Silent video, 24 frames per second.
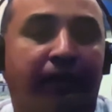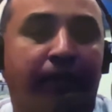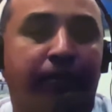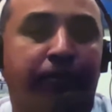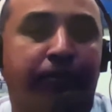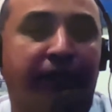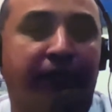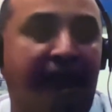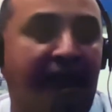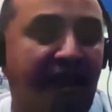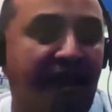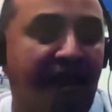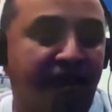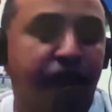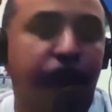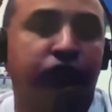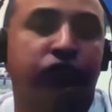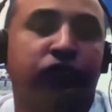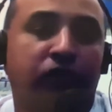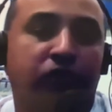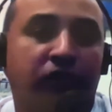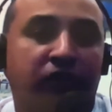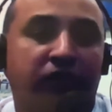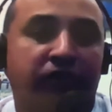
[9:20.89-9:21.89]
But I've
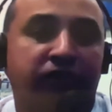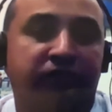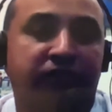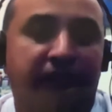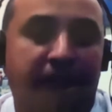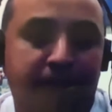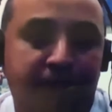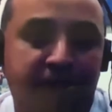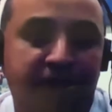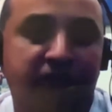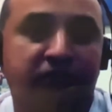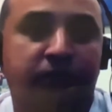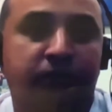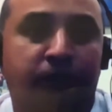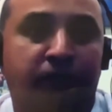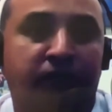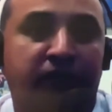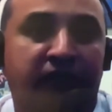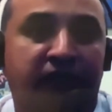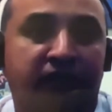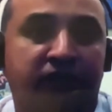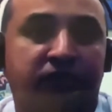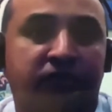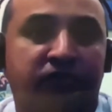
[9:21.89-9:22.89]
used a lot of Japanese
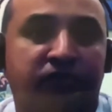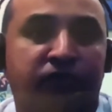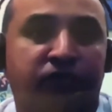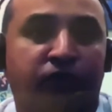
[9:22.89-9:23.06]
products